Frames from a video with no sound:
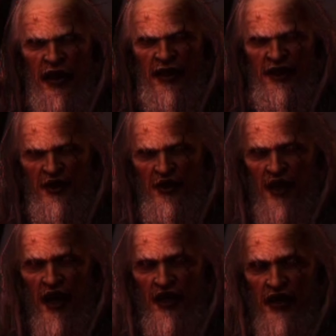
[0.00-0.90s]
The
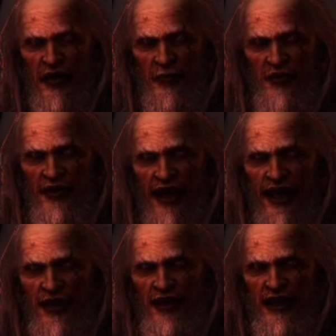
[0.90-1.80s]
destruction of
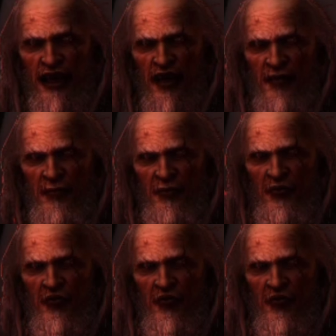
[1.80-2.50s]
Poseidon's kingdom